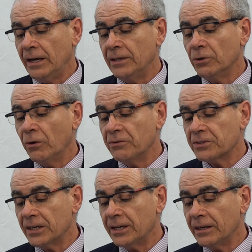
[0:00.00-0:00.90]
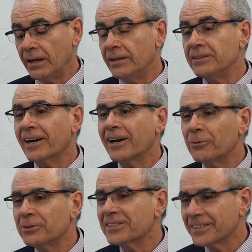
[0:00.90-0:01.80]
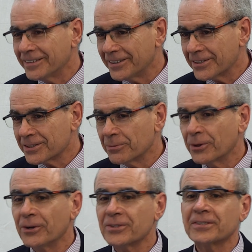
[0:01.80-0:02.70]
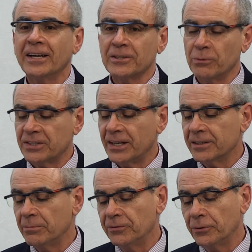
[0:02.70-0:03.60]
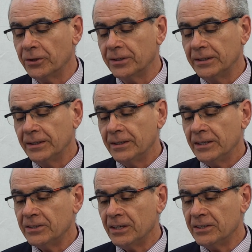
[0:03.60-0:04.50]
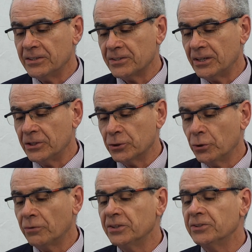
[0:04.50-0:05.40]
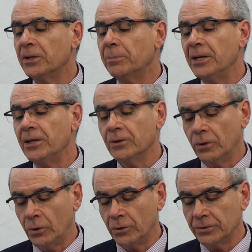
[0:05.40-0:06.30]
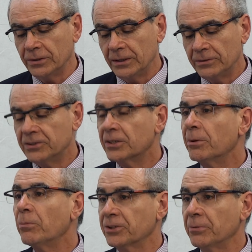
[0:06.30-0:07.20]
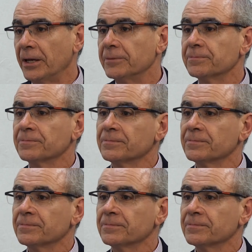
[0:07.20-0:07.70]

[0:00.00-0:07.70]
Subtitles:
and obviously the accounting standards, because as we said before, this is an issue of the triple or the triple bottom line.